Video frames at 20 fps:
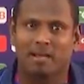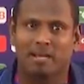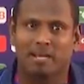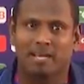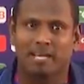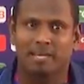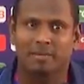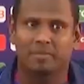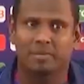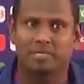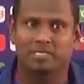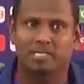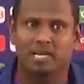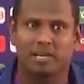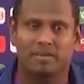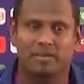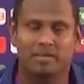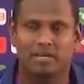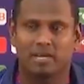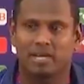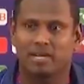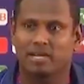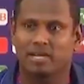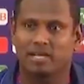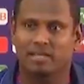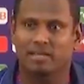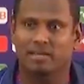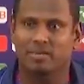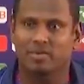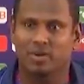Yeah, because I haven't done
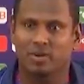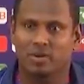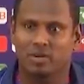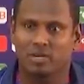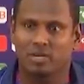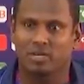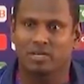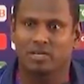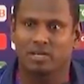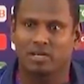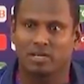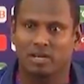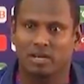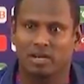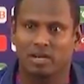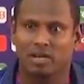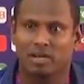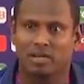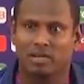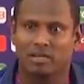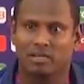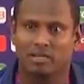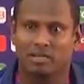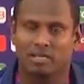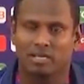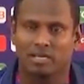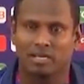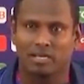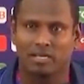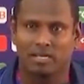anything wrong. I
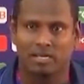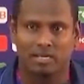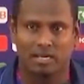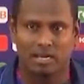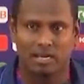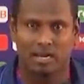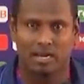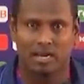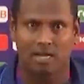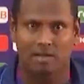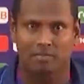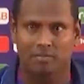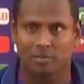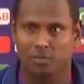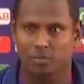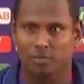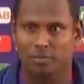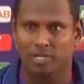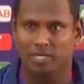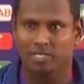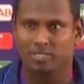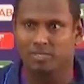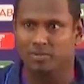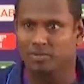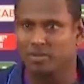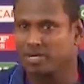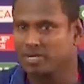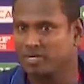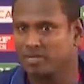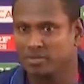have 2 minutes
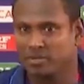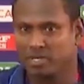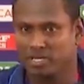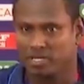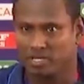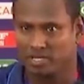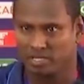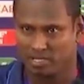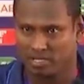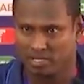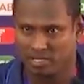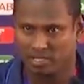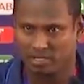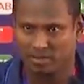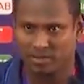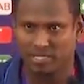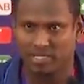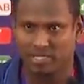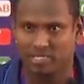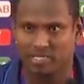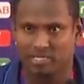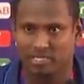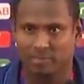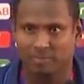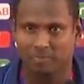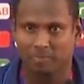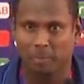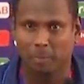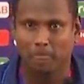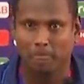to get to the crease
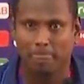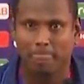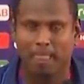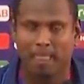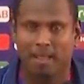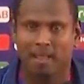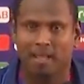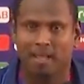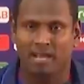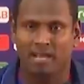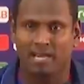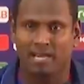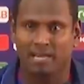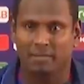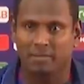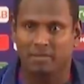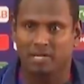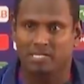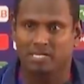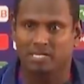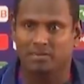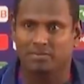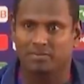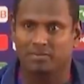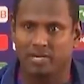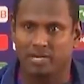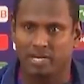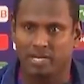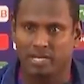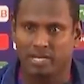and get myself
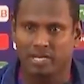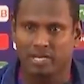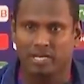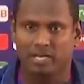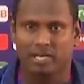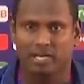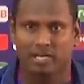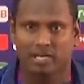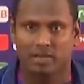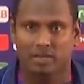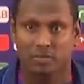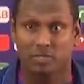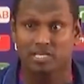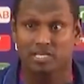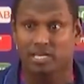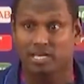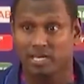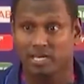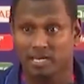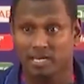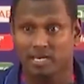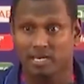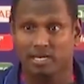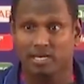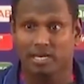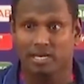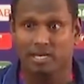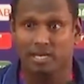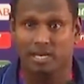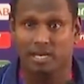ready, which I did.
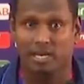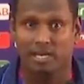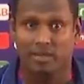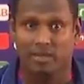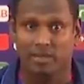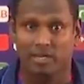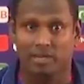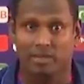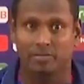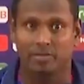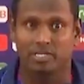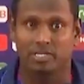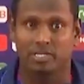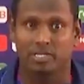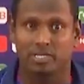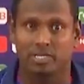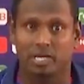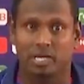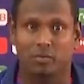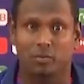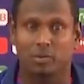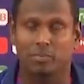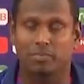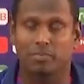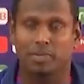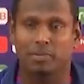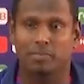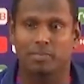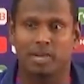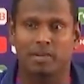And then it was an
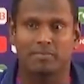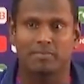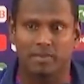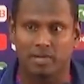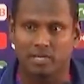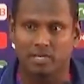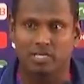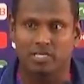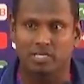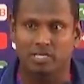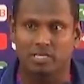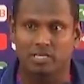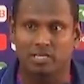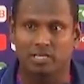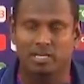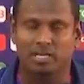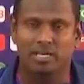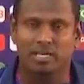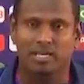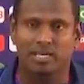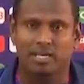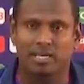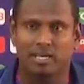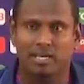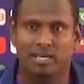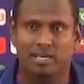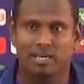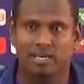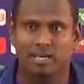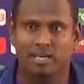equipment malfunction.
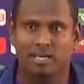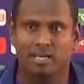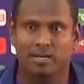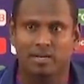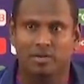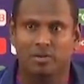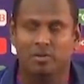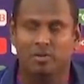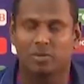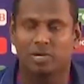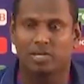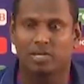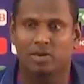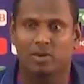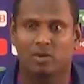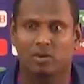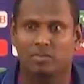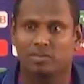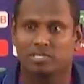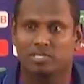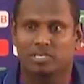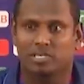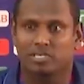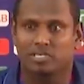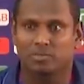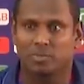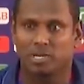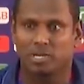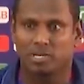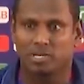And I don't know where the common
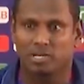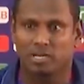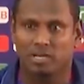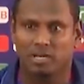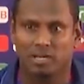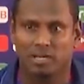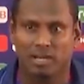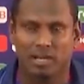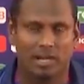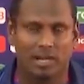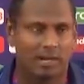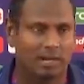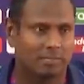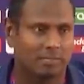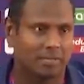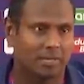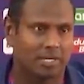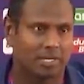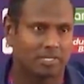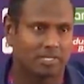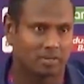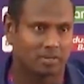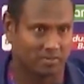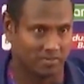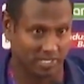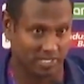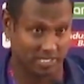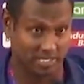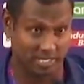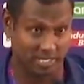sense went, because
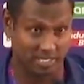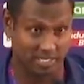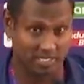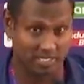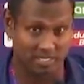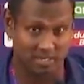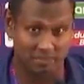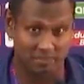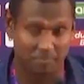obviously it's